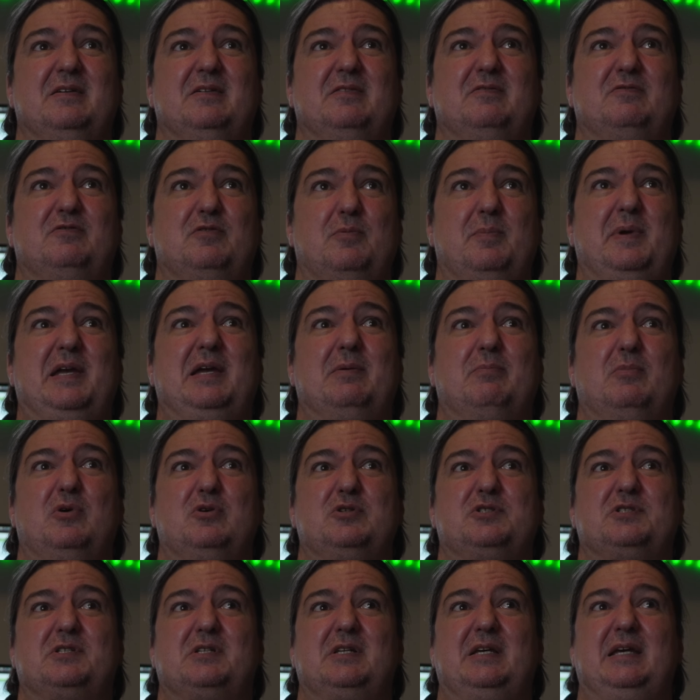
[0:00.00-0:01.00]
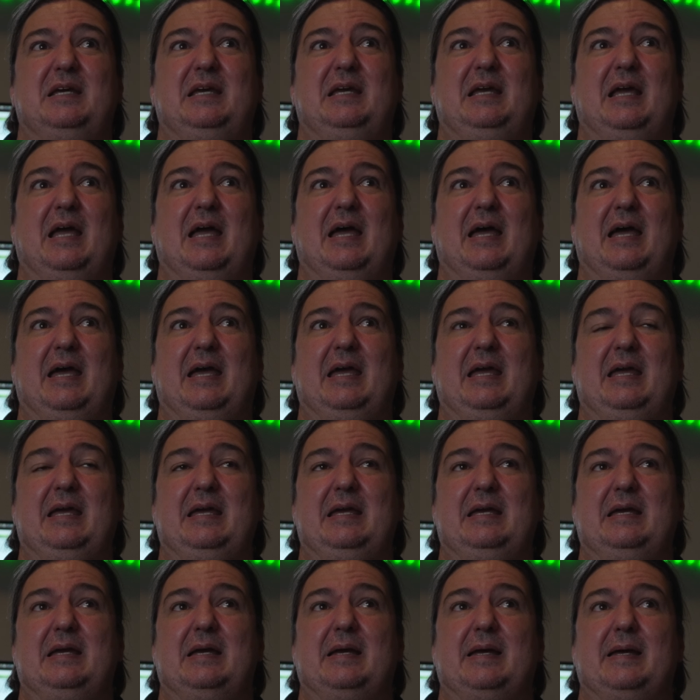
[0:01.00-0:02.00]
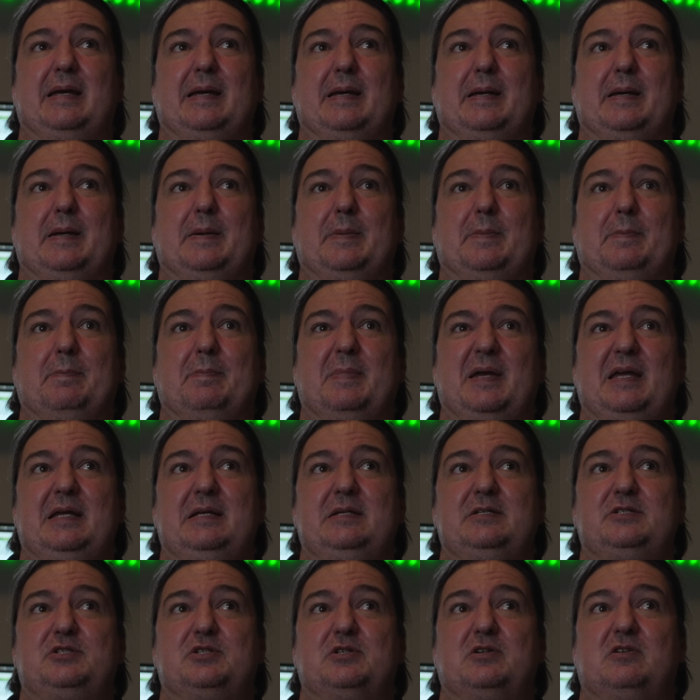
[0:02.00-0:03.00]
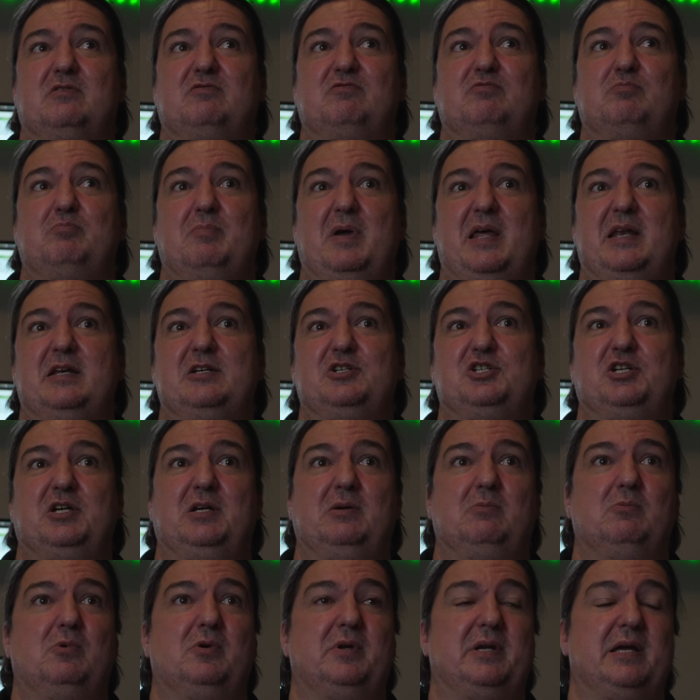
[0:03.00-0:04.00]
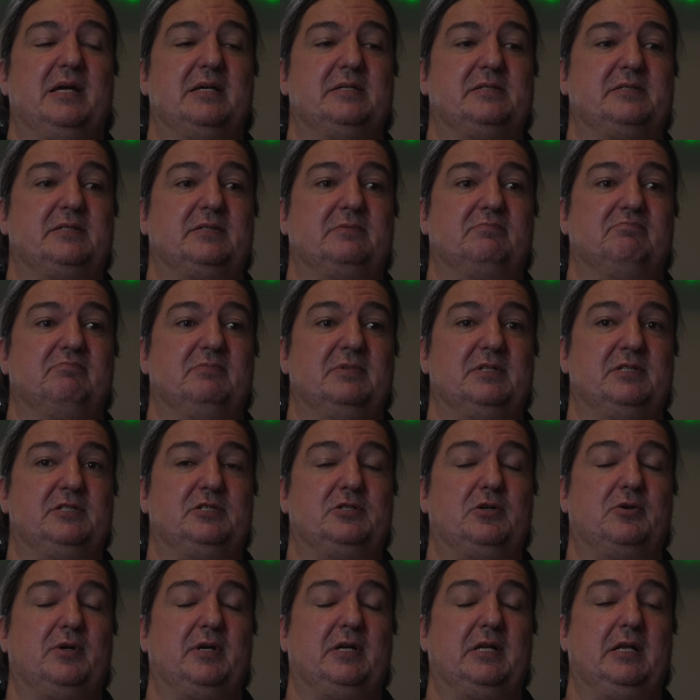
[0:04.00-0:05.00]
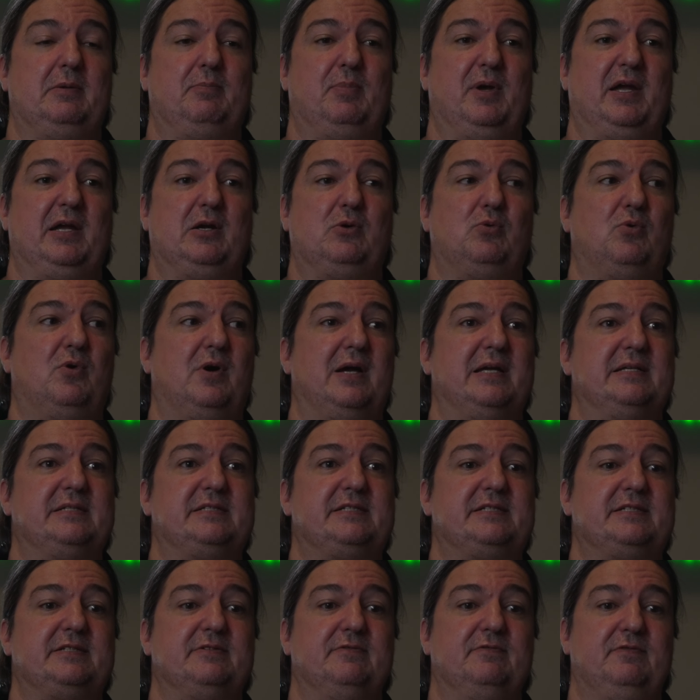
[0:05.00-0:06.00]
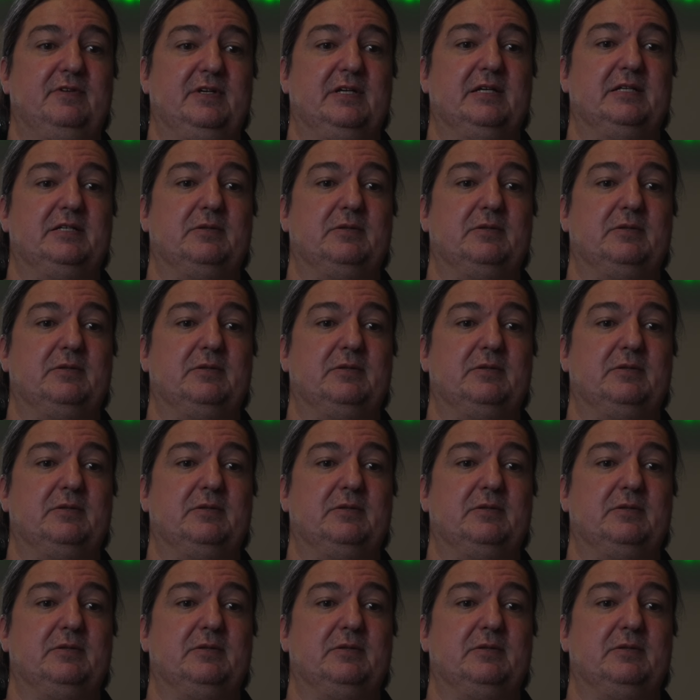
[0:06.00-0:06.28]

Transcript: for me are mostly a means of managing what has historically been quite severe